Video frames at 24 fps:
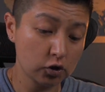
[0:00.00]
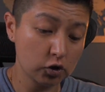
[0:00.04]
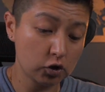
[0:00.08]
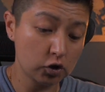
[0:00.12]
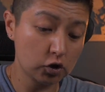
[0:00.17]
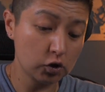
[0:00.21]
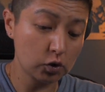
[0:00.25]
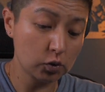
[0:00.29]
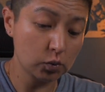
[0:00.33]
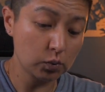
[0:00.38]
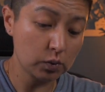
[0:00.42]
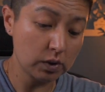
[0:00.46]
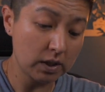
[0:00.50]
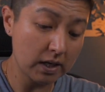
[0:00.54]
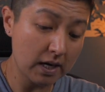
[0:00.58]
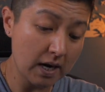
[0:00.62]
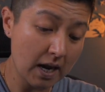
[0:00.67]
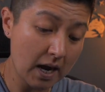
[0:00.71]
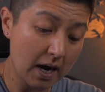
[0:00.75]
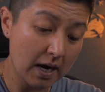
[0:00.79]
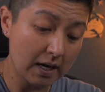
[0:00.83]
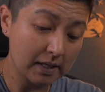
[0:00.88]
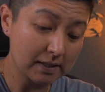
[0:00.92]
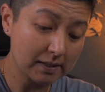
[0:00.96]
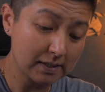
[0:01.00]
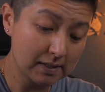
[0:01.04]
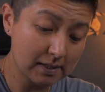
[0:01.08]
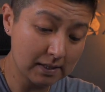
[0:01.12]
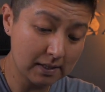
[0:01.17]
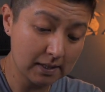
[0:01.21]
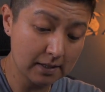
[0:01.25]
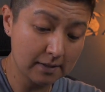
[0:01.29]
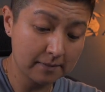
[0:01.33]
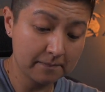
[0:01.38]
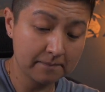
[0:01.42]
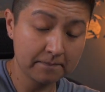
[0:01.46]
do not
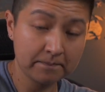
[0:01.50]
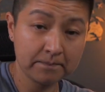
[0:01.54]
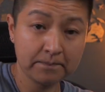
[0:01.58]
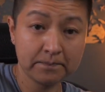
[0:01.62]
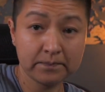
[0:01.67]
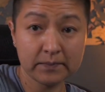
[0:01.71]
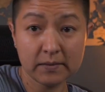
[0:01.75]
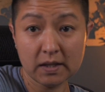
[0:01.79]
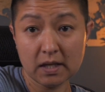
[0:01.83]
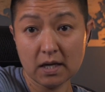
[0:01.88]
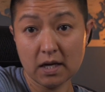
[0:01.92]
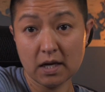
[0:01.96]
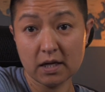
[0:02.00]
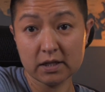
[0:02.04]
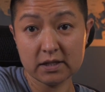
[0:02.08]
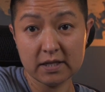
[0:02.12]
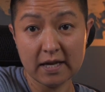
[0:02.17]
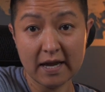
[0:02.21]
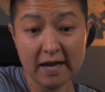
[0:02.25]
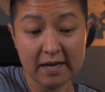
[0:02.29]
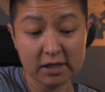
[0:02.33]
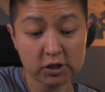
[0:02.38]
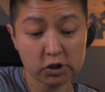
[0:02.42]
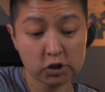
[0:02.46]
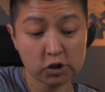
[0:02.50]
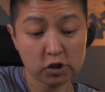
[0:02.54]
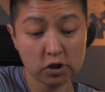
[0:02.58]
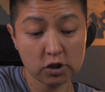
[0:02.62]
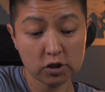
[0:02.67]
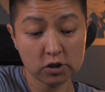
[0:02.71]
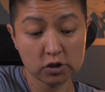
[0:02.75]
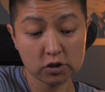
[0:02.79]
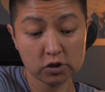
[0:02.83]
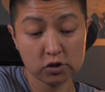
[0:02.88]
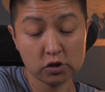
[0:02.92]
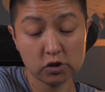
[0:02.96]
attach
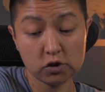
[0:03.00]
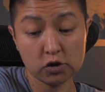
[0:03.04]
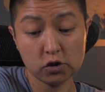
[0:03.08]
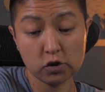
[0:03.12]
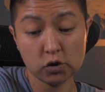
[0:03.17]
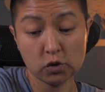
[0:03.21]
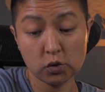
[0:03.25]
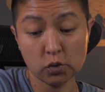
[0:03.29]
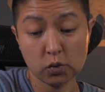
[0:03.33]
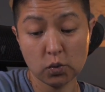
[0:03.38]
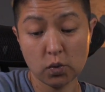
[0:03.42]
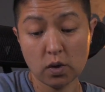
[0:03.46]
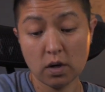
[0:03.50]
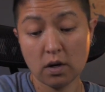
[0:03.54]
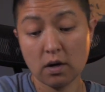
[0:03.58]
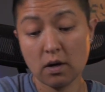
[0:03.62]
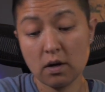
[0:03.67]
to